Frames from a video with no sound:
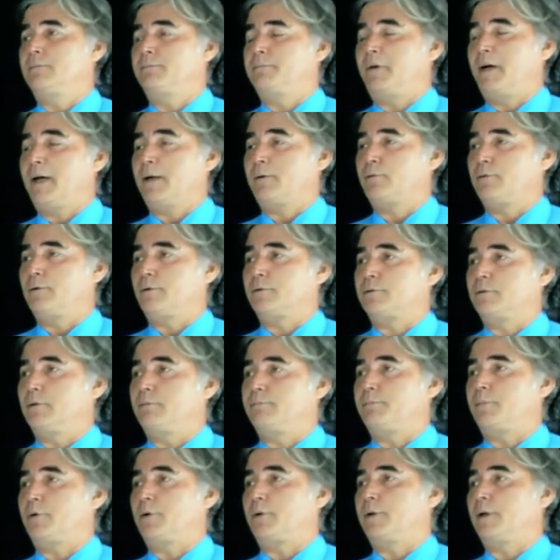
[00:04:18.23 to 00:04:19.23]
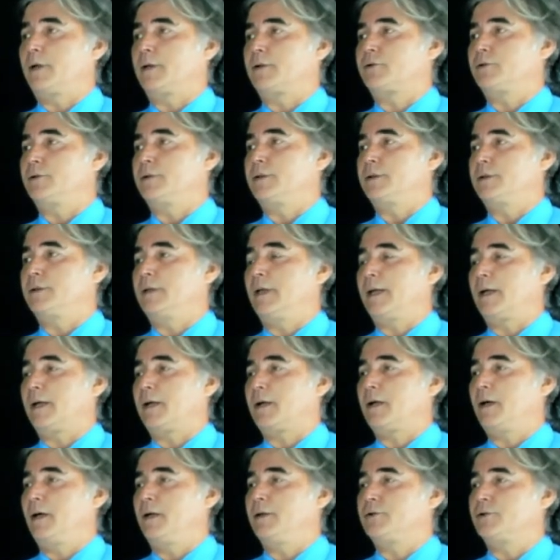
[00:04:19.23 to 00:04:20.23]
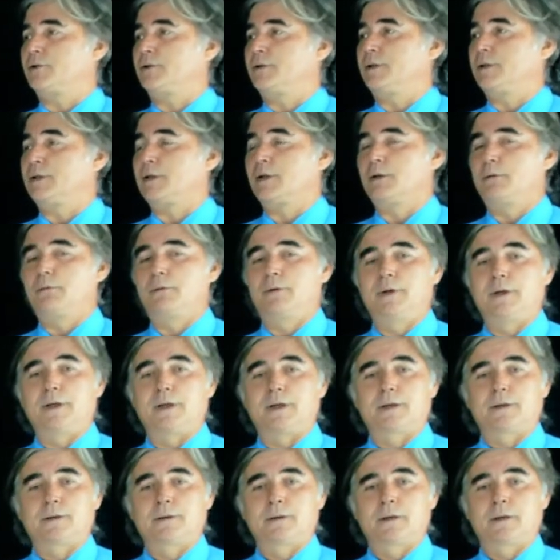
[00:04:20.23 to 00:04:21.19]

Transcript: factors of production in agriculture, including